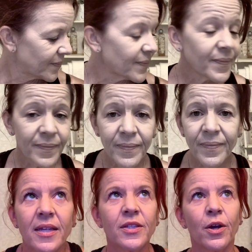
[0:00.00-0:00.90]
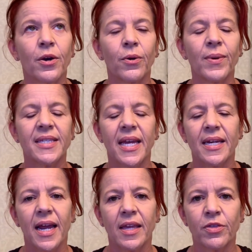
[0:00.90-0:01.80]
Mm-hmm. So we said
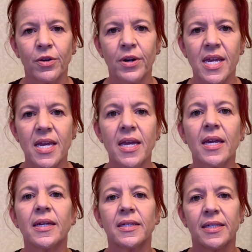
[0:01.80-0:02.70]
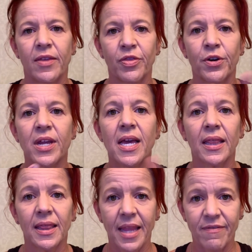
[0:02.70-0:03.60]
9:30, 10:30,
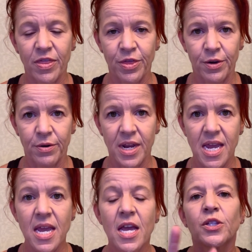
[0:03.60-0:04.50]
11:30.